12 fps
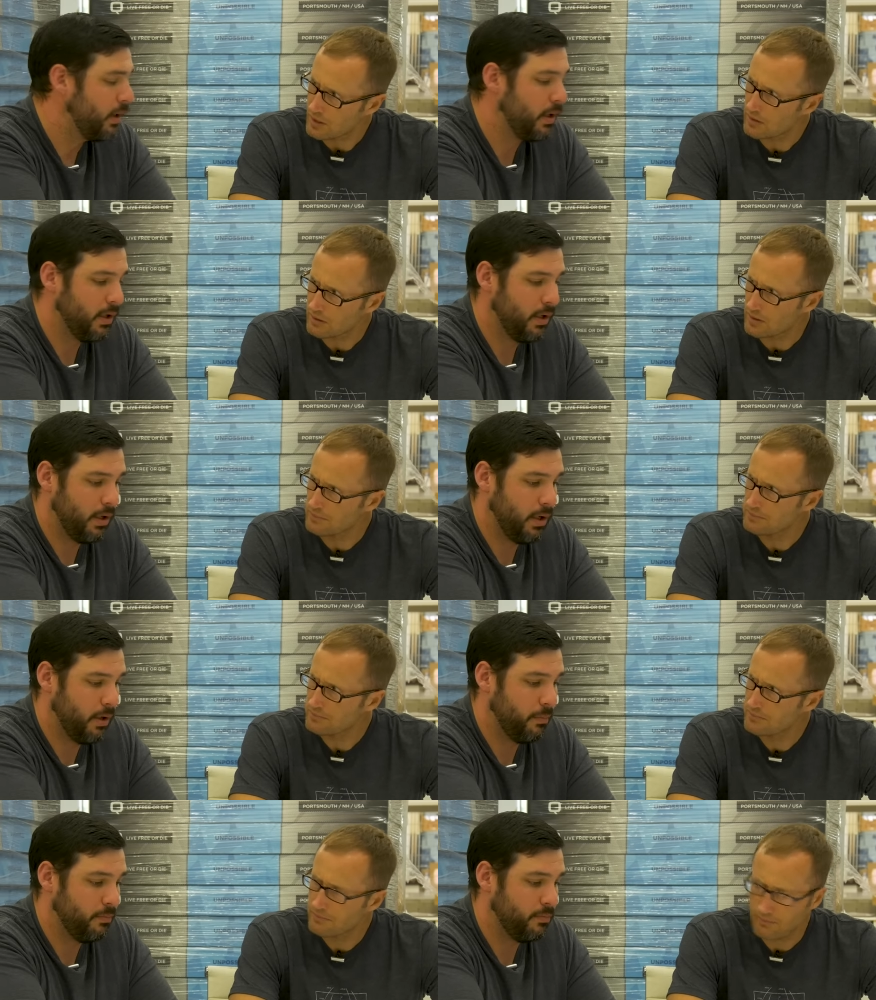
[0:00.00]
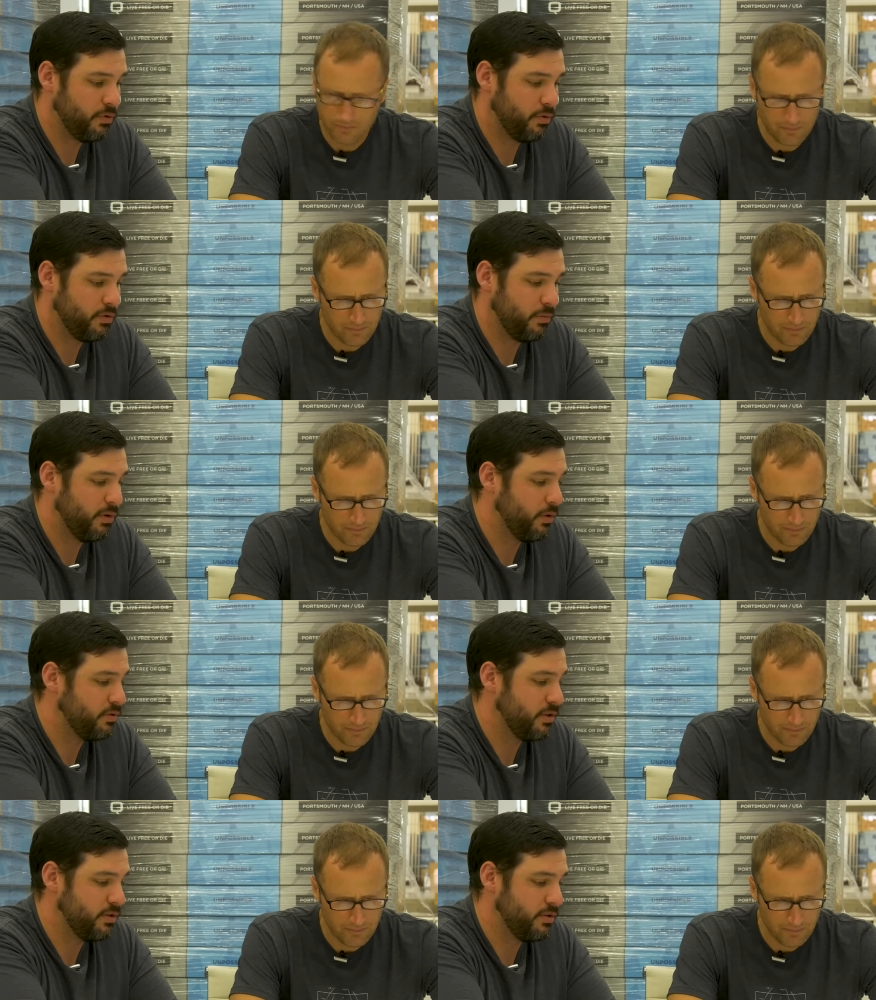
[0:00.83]
Speaker 1: Okay. Um, so some of
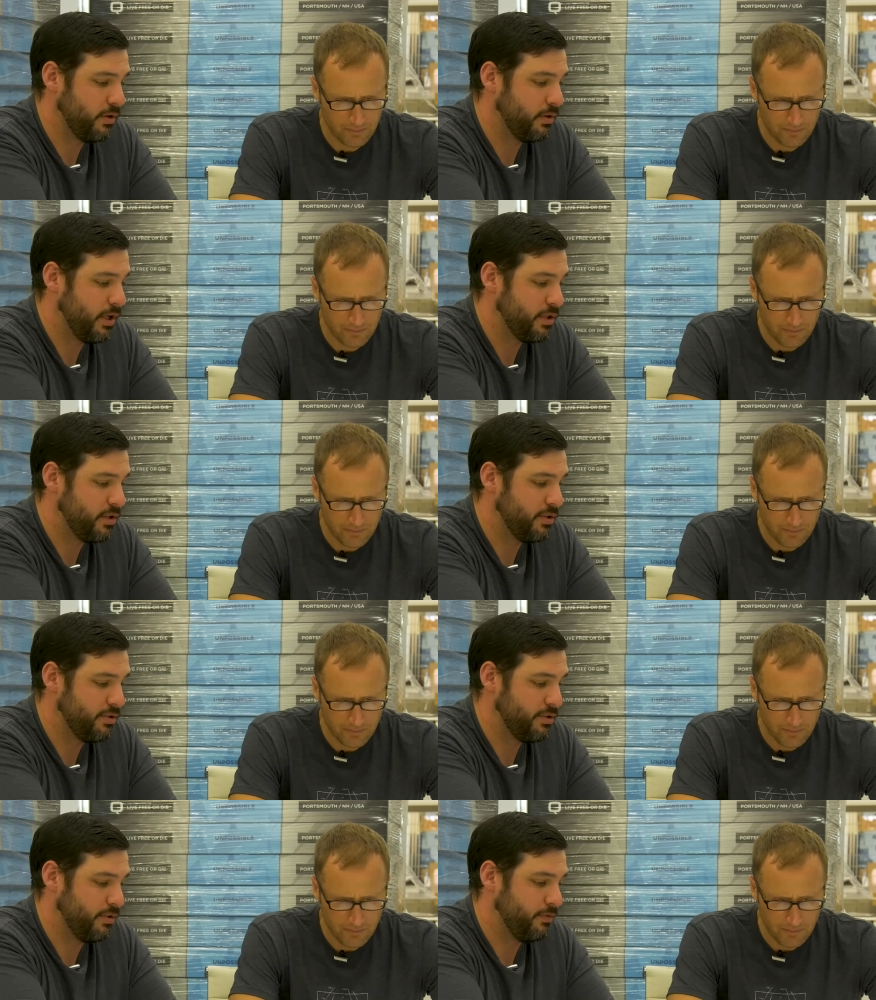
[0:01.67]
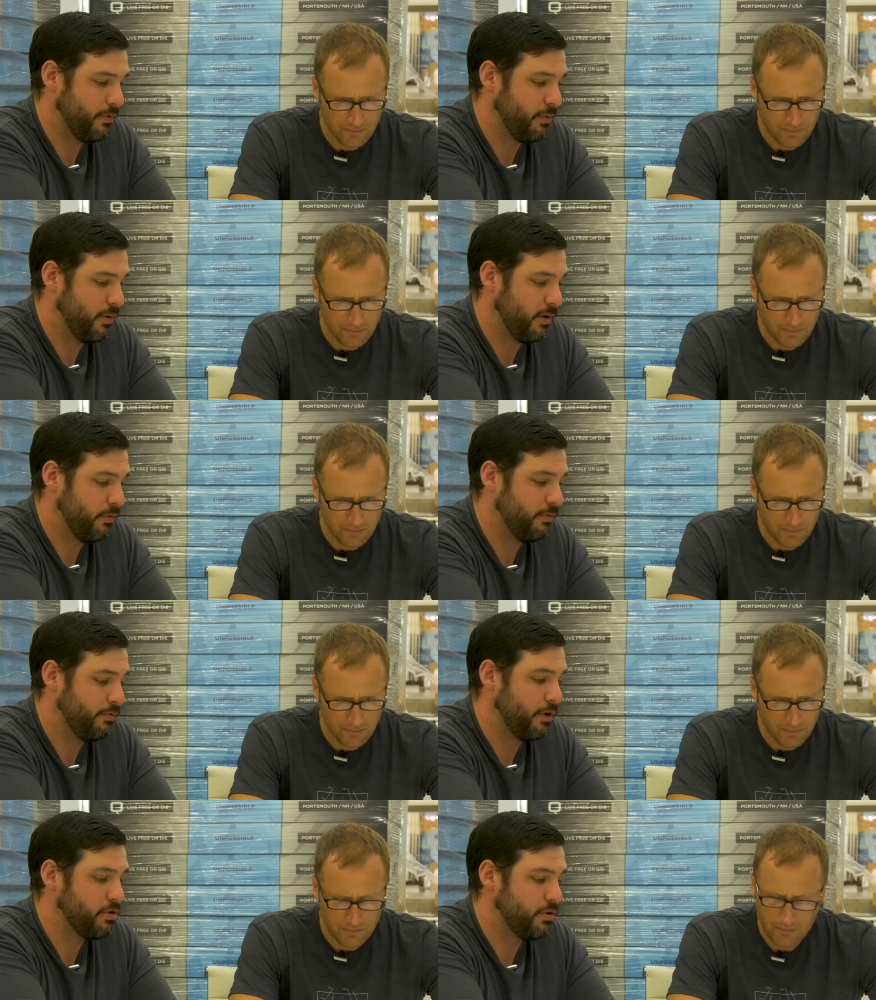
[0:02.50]
those considerations just from a
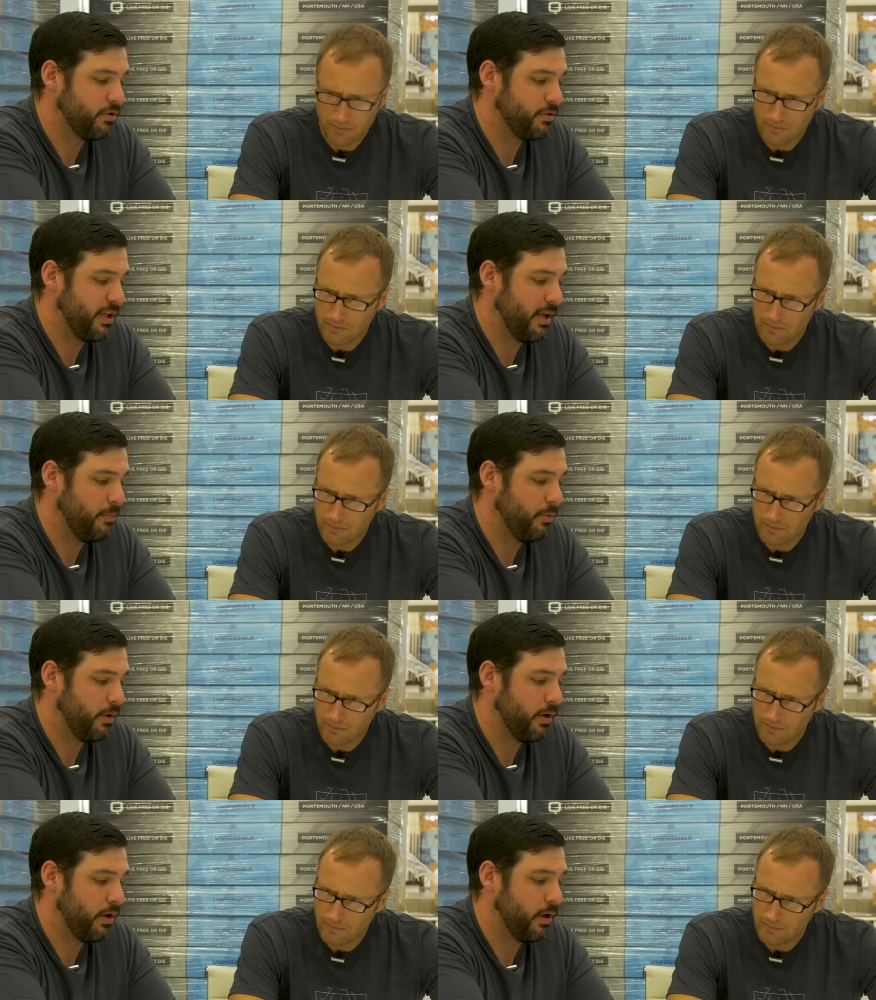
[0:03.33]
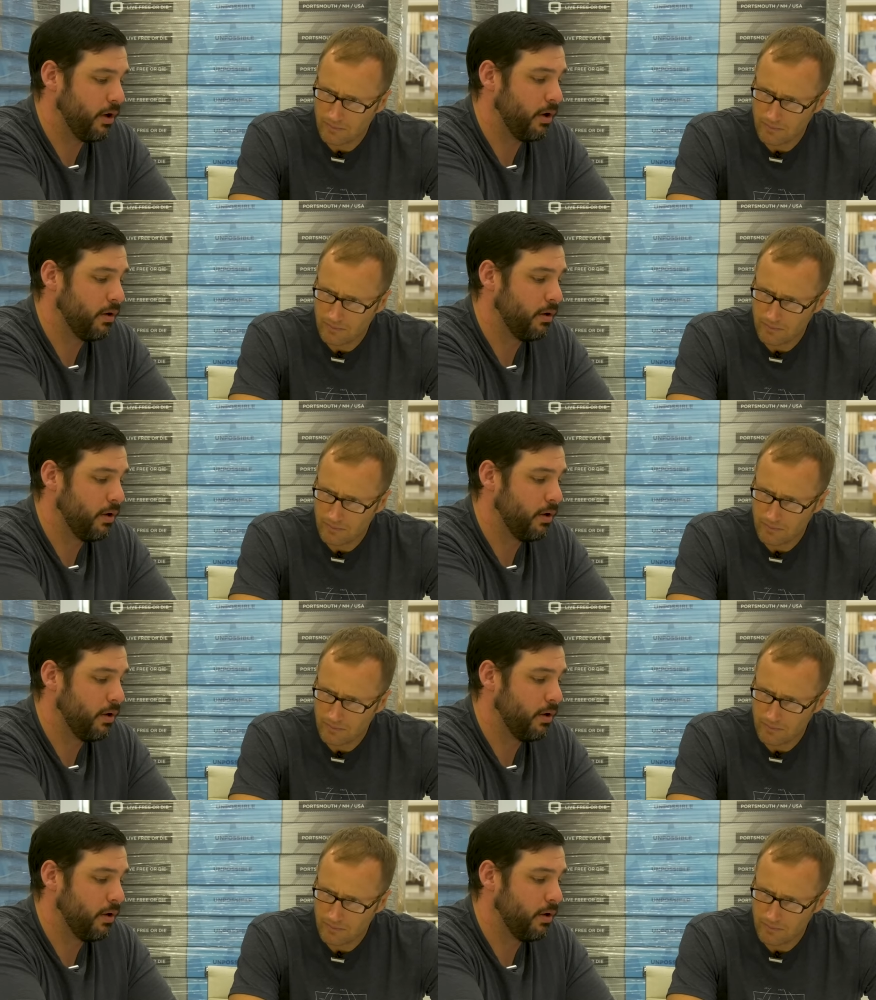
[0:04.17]
functional standpoint are